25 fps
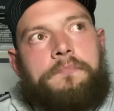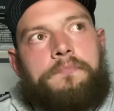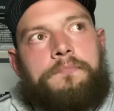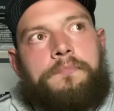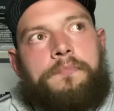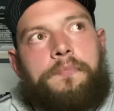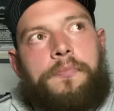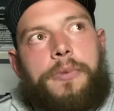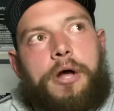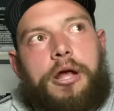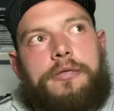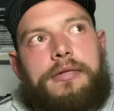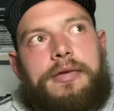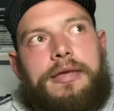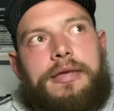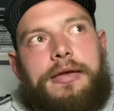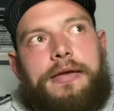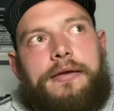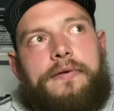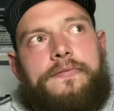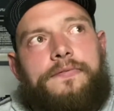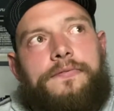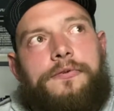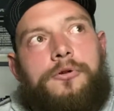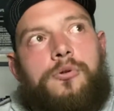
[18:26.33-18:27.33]
But
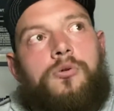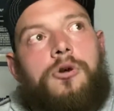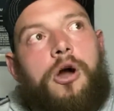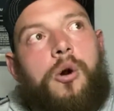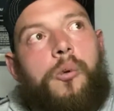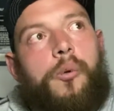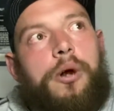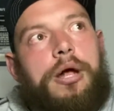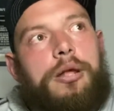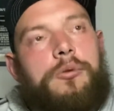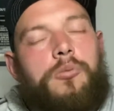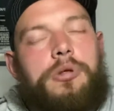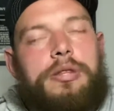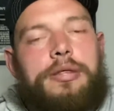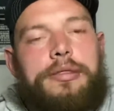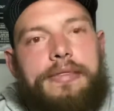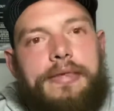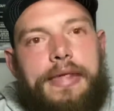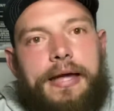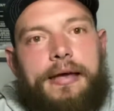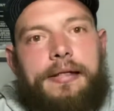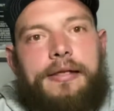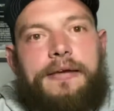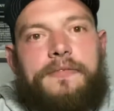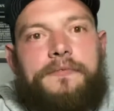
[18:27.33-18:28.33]
if you go in with a
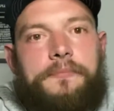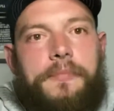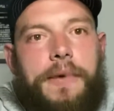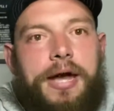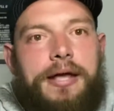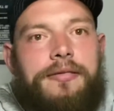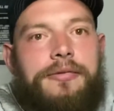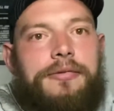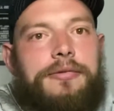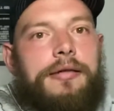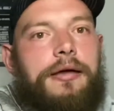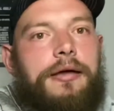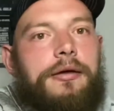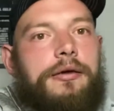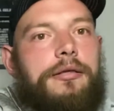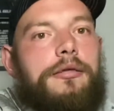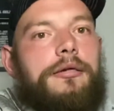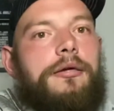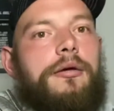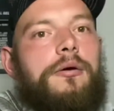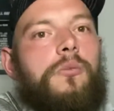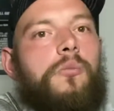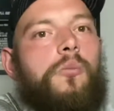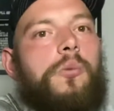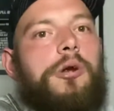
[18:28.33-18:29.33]
negative mind state
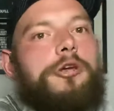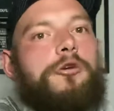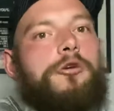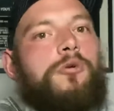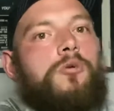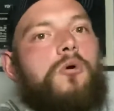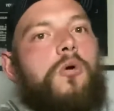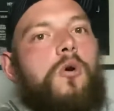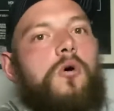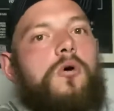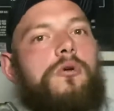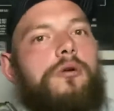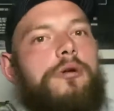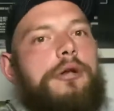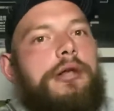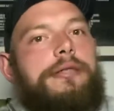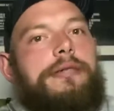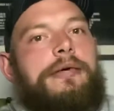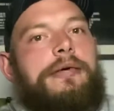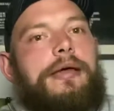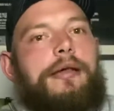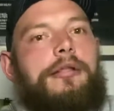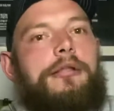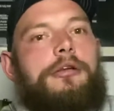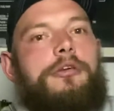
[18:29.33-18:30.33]
where you're already
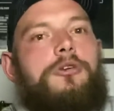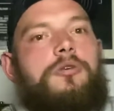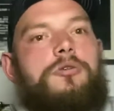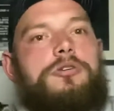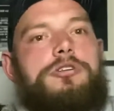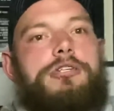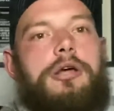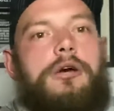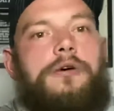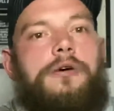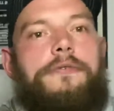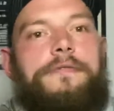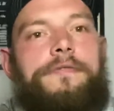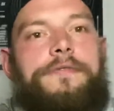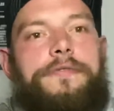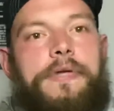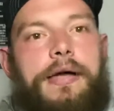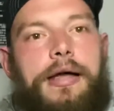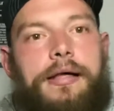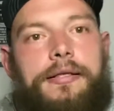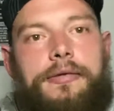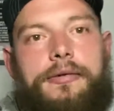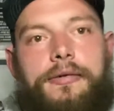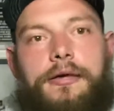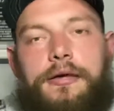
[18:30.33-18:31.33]
telling yourself
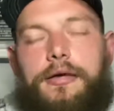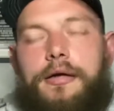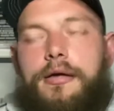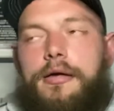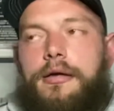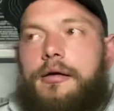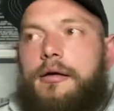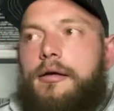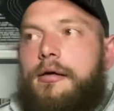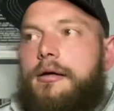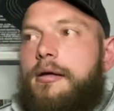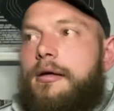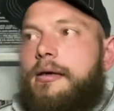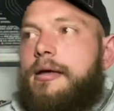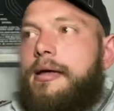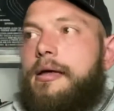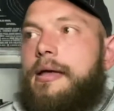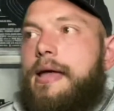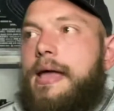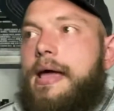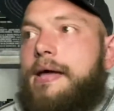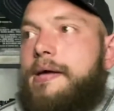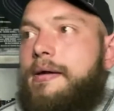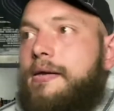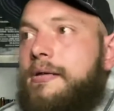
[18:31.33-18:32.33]
that
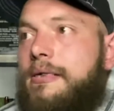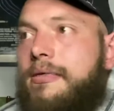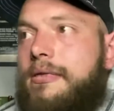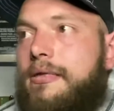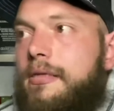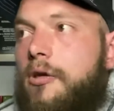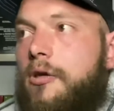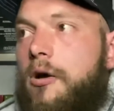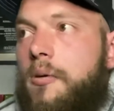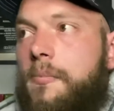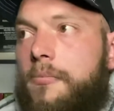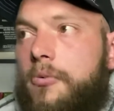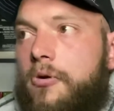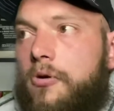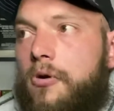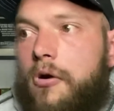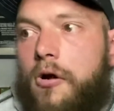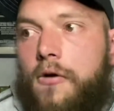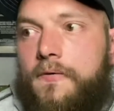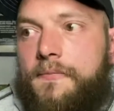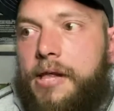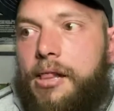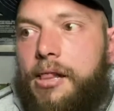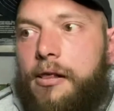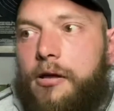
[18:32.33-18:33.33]
X number of
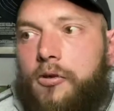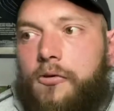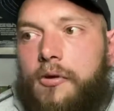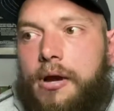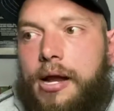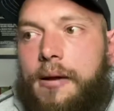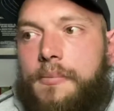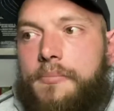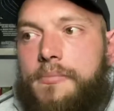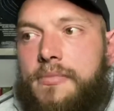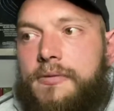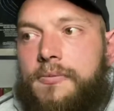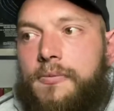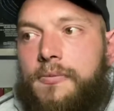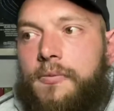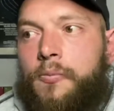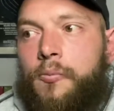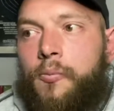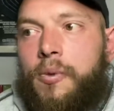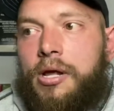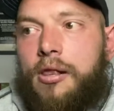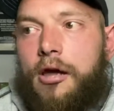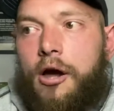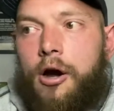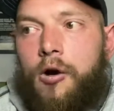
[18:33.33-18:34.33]
milligrams
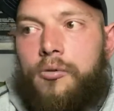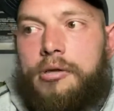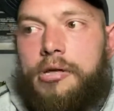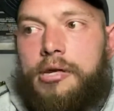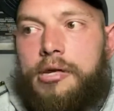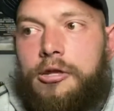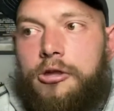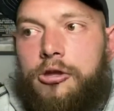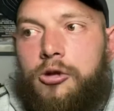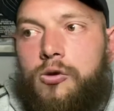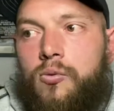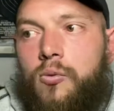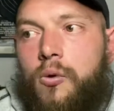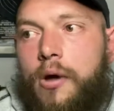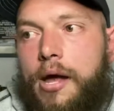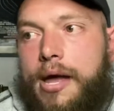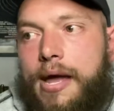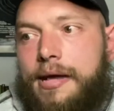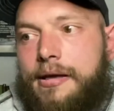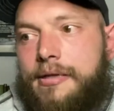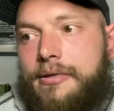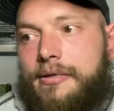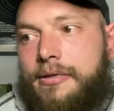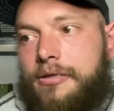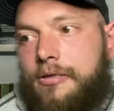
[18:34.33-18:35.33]
will only do
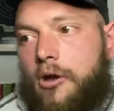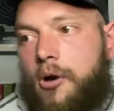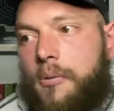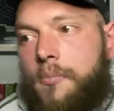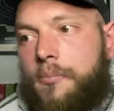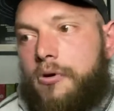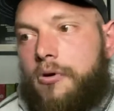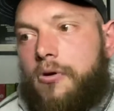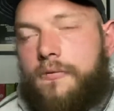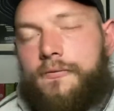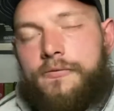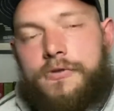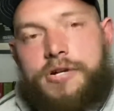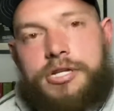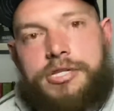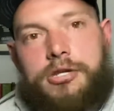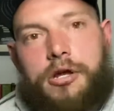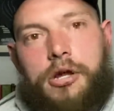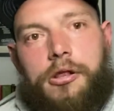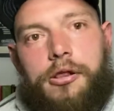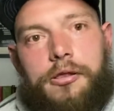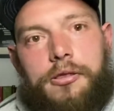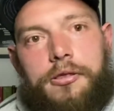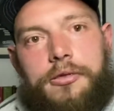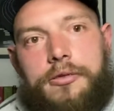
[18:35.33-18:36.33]
X number of
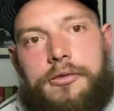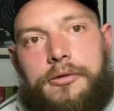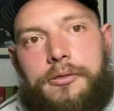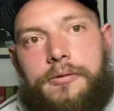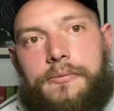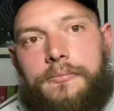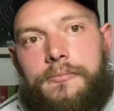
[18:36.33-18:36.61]
results,